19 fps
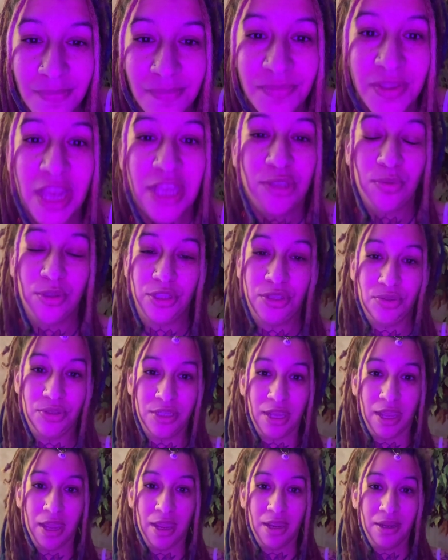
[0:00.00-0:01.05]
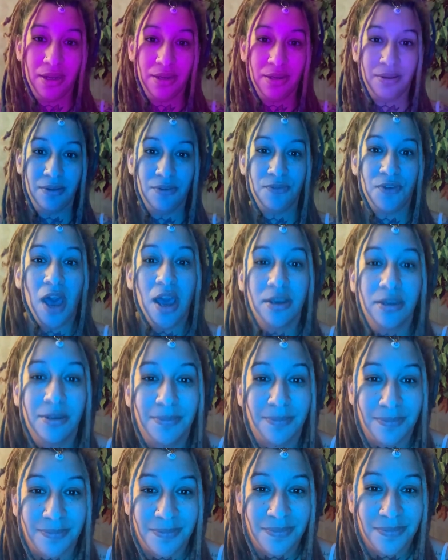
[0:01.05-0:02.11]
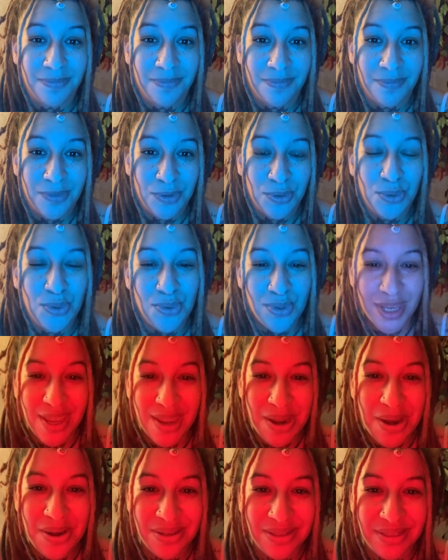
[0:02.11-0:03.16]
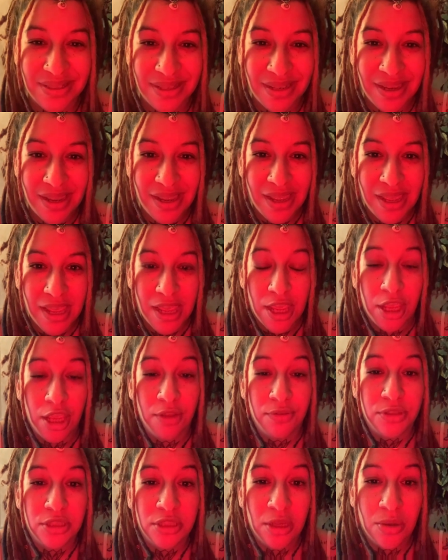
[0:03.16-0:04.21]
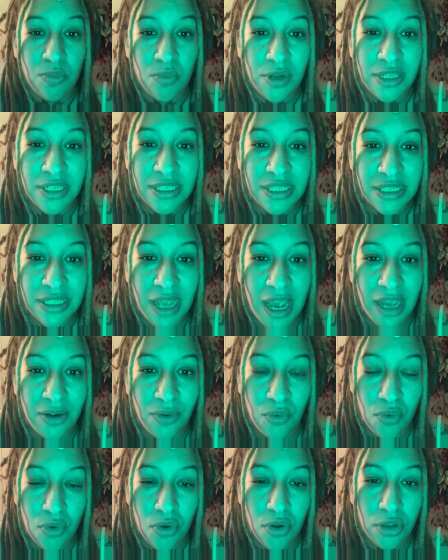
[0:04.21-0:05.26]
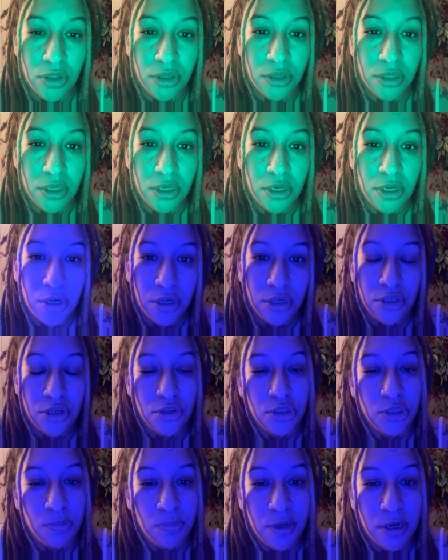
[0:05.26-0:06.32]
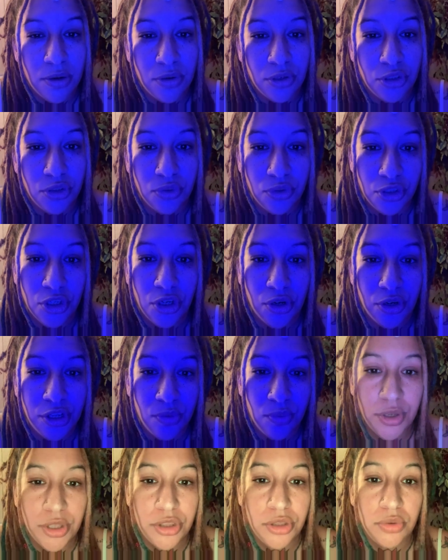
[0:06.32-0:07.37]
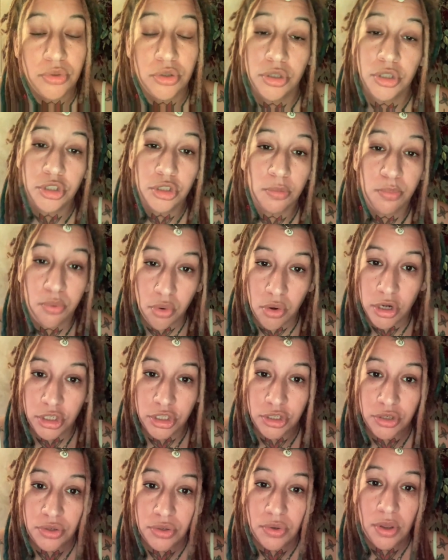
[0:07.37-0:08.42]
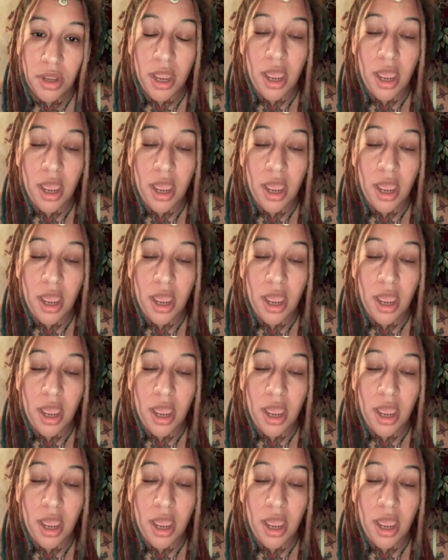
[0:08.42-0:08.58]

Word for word: That's what you say. Fuck them. Who cares? If someone is not on your spiritual journey with you to support you,